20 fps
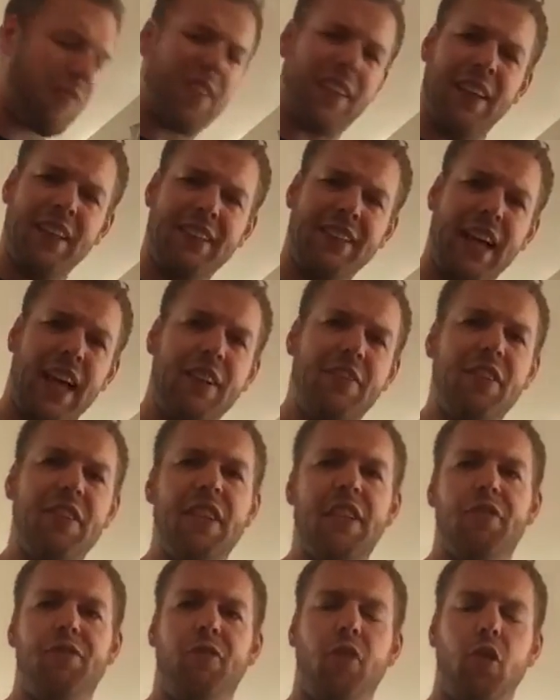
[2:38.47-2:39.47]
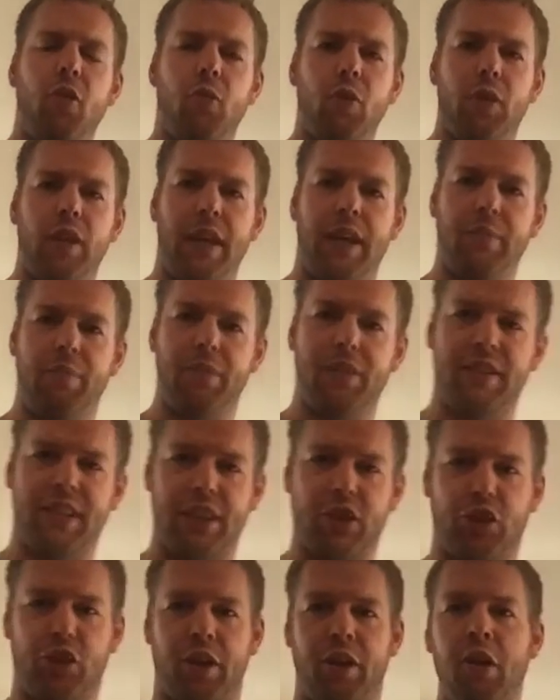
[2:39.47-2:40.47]
it's kind of in this forward lean
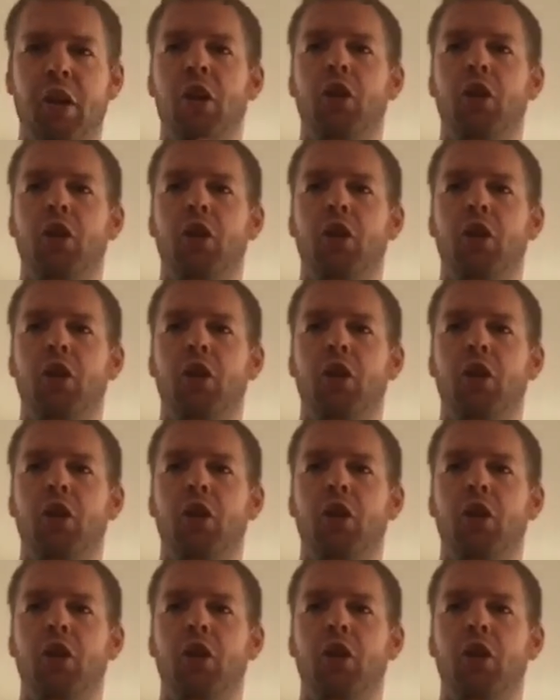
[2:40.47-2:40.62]
position.